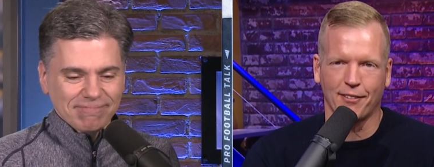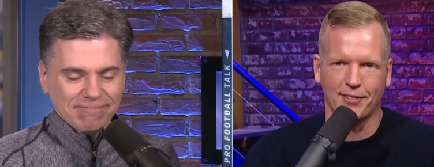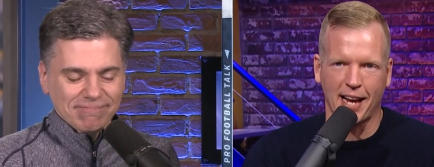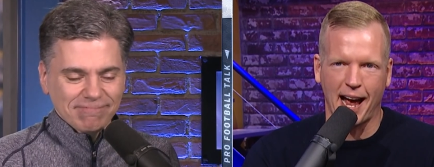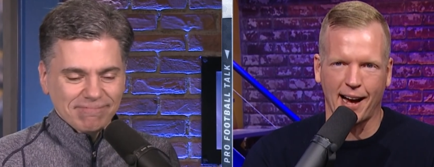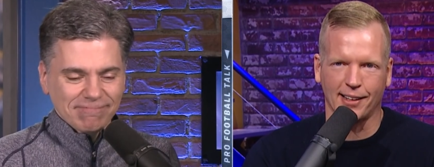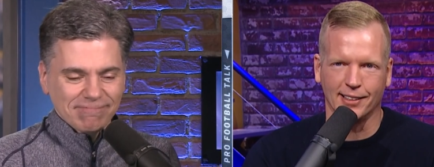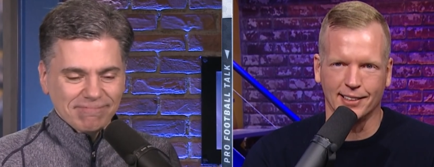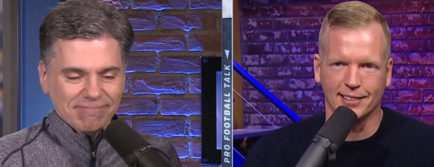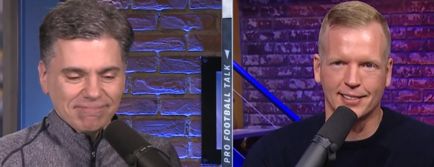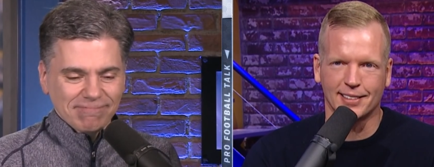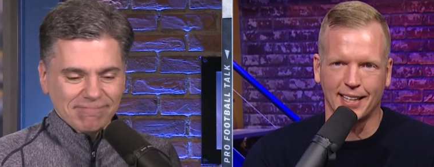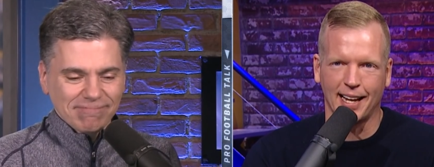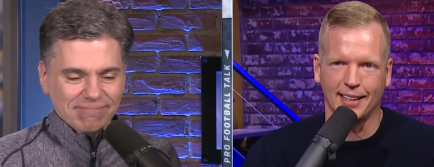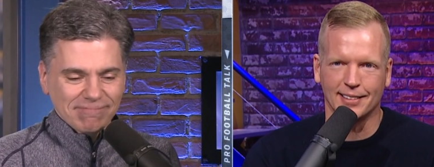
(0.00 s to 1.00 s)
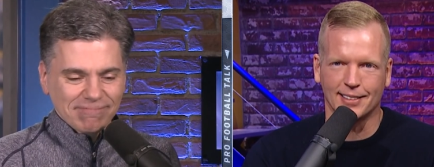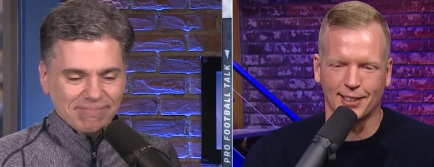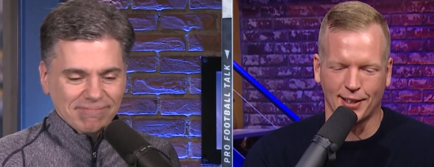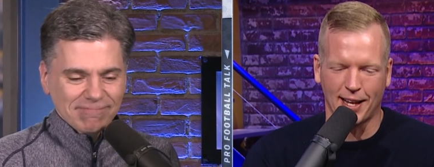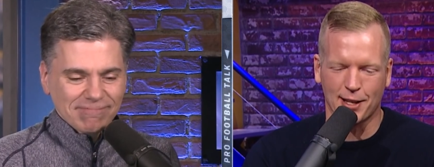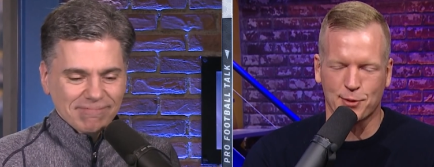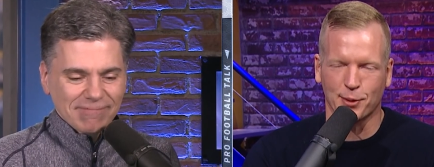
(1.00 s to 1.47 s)
Speaker 1: tackle instead,
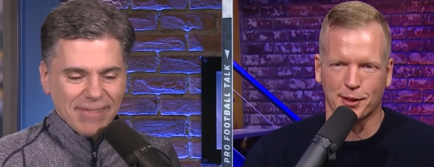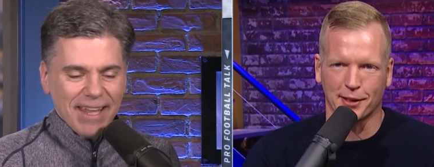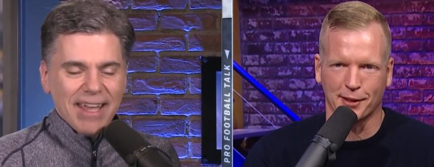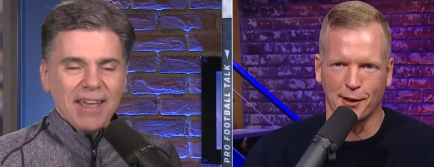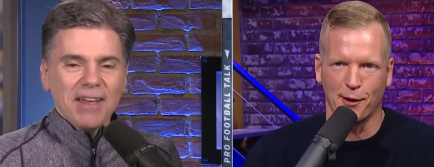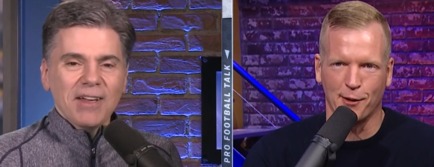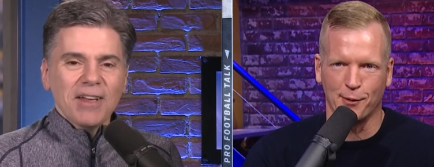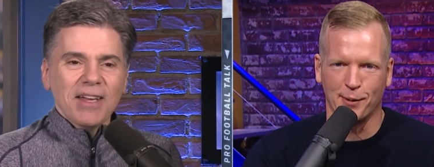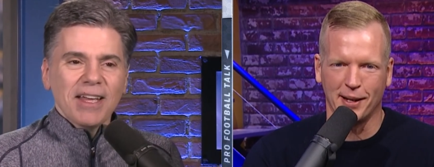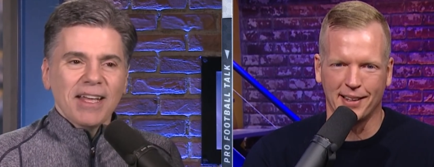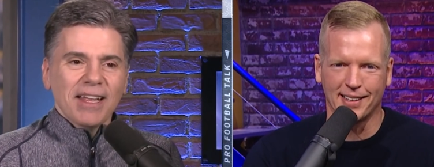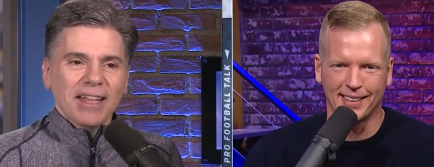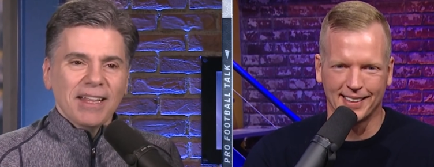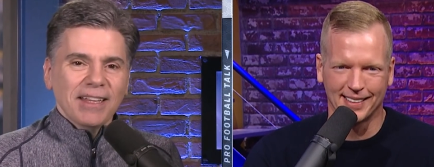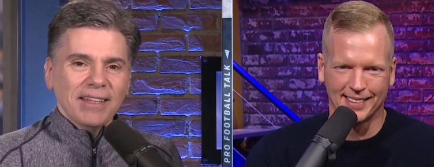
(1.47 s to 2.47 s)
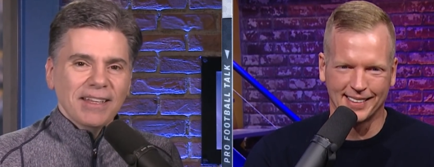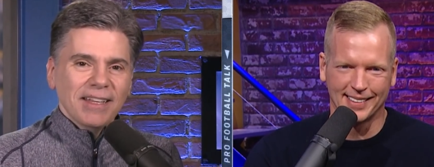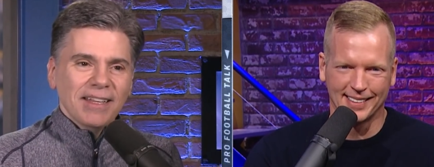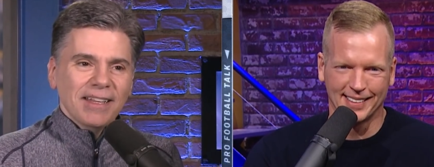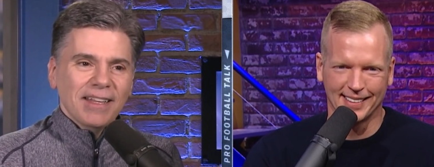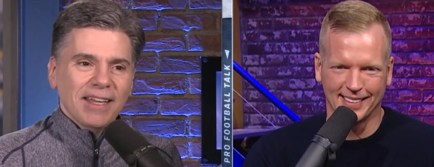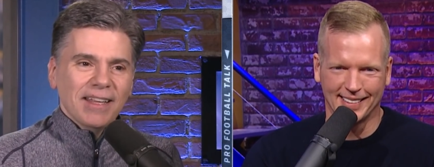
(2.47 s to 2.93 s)
so that's what they're going with.
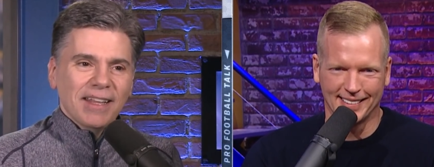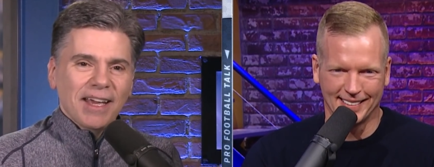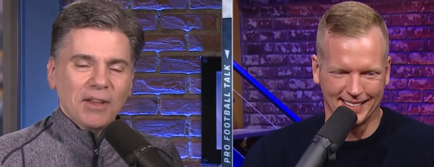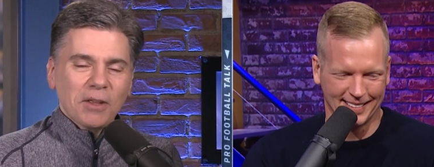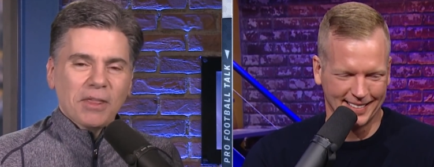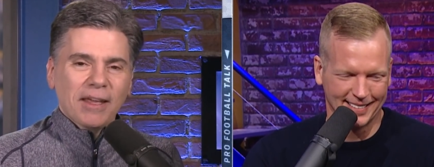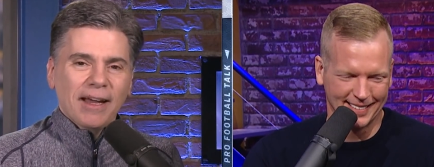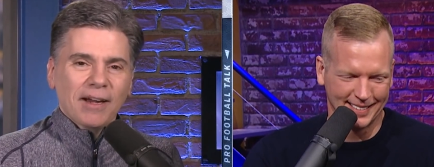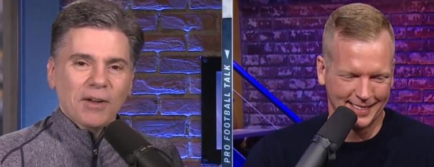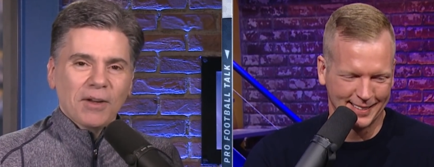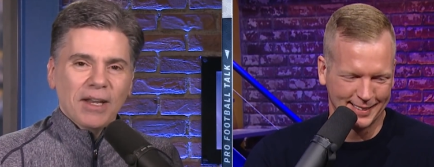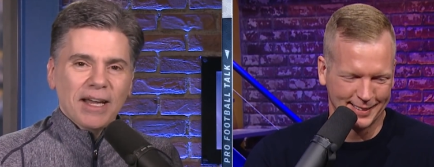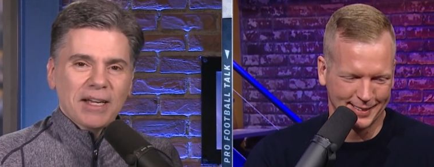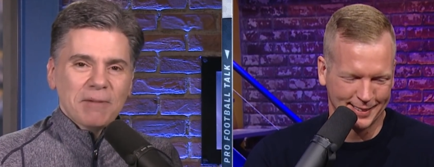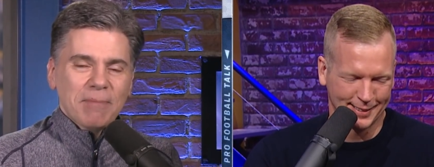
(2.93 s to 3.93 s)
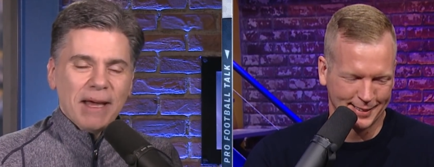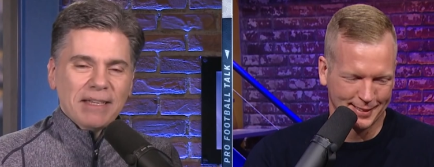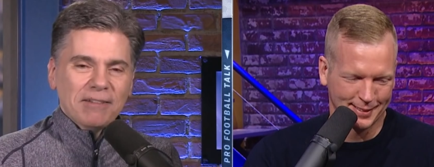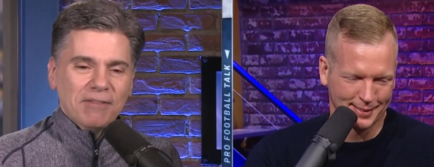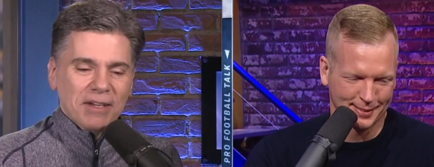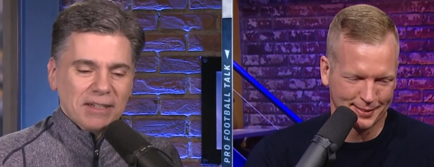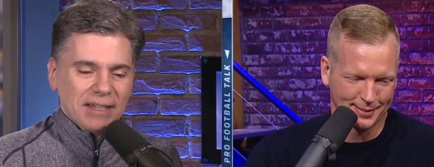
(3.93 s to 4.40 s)
Speaker 2: The, the, the other thing I don't like
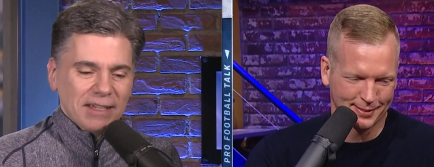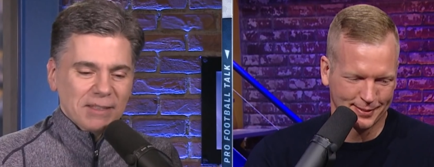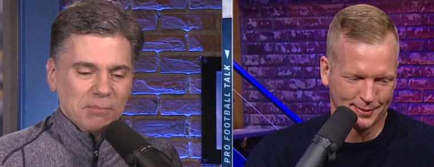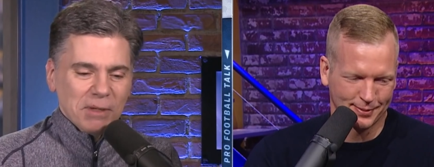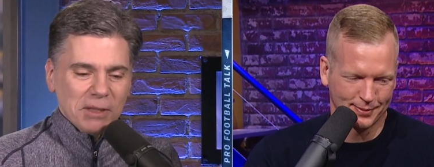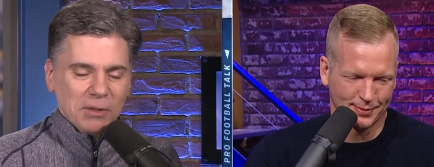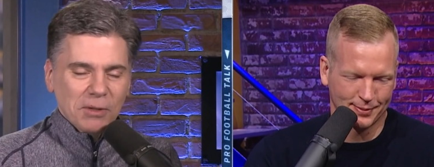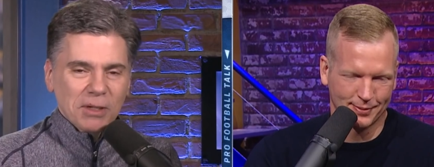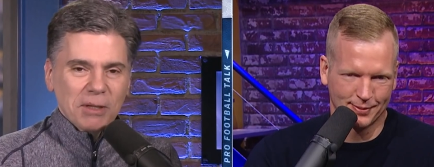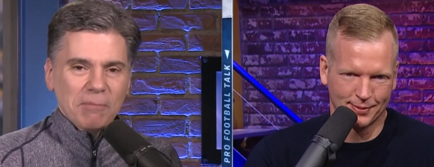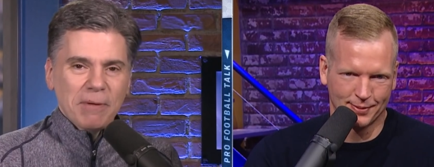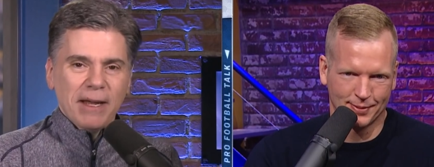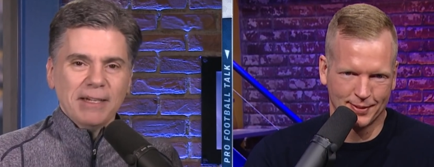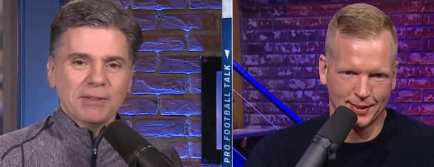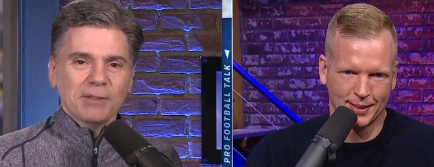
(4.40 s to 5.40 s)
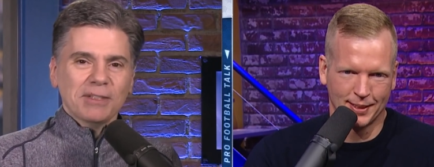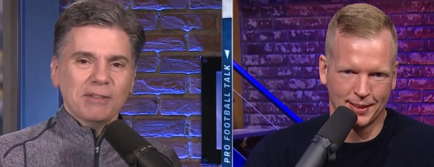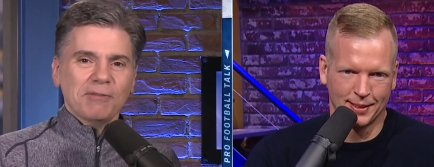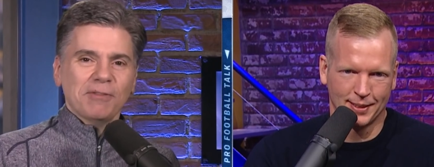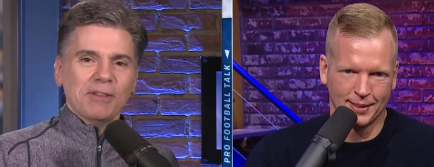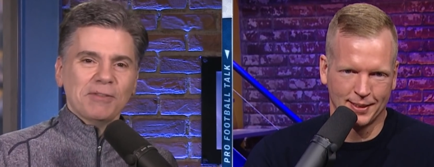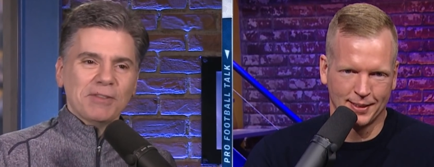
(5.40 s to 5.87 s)
about DeVonta Smith going to the
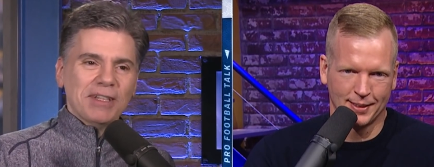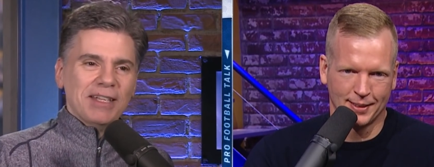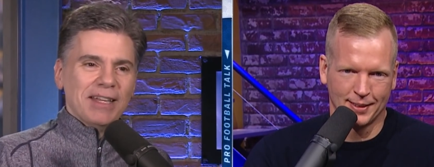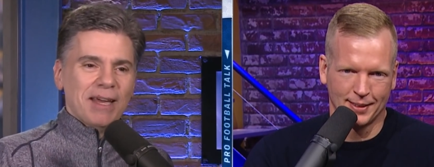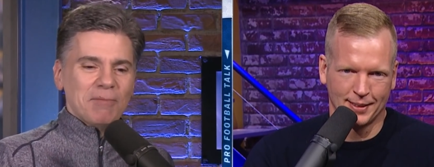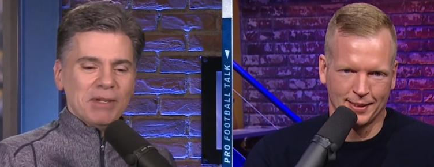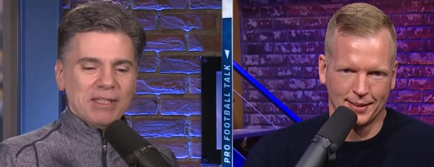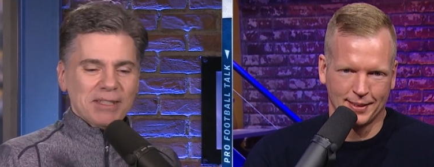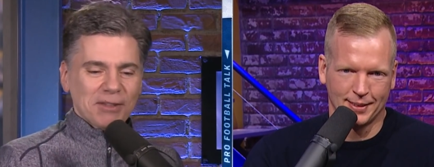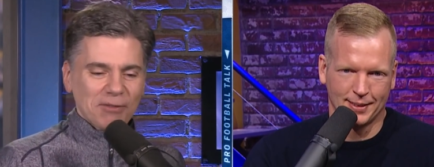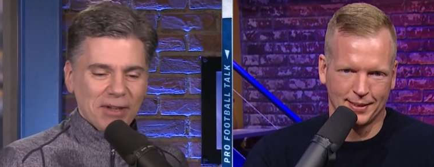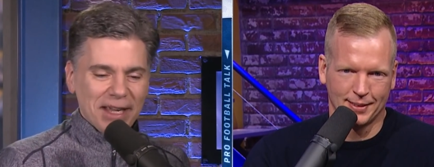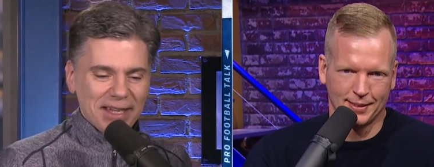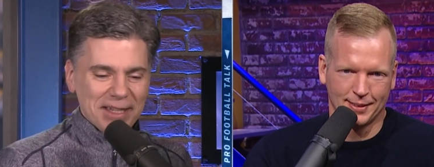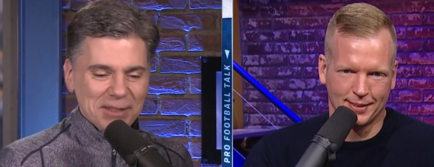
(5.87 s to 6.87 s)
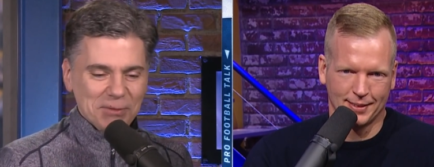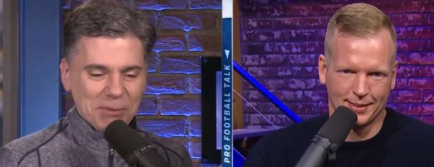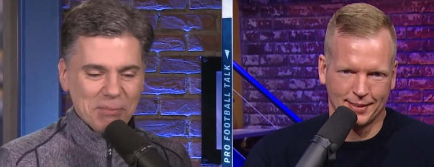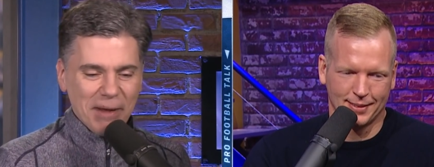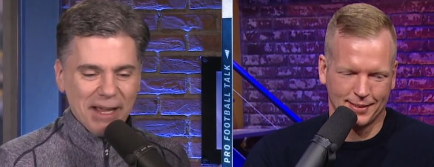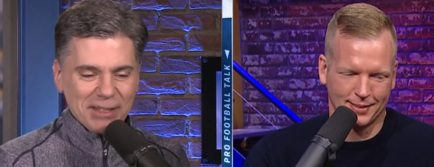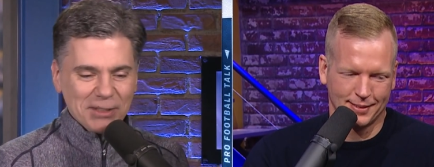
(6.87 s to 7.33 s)
Patriots at 15, that means the Vikings
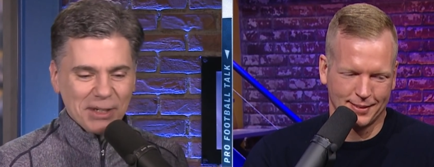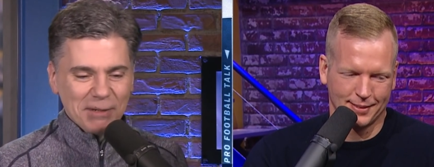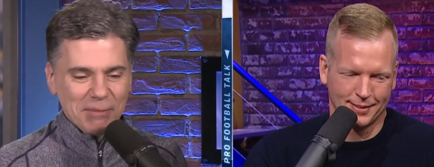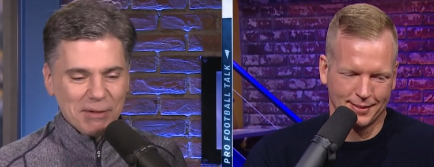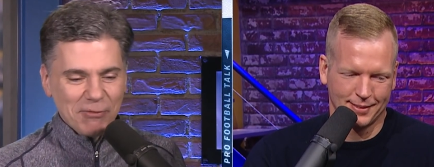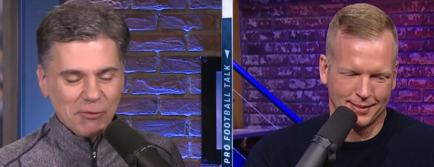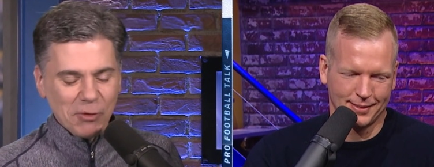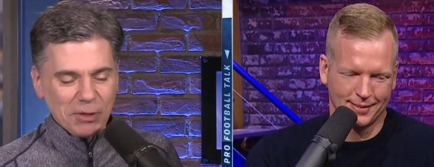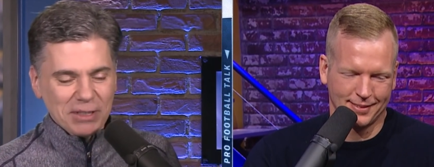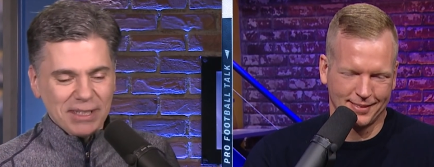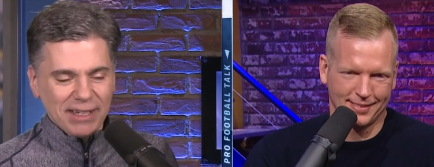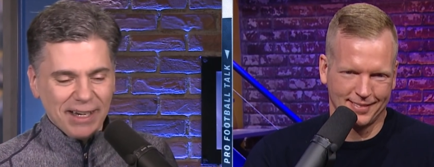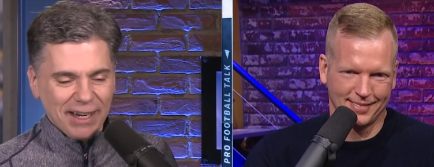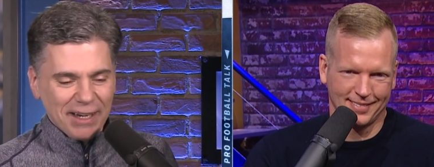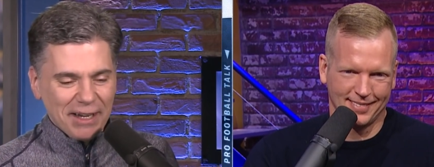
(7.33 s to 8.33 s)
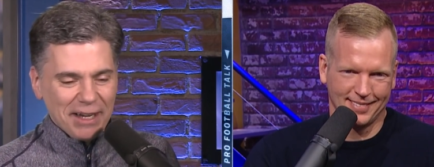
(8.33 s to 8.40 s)
would pass on him at 14. I don't know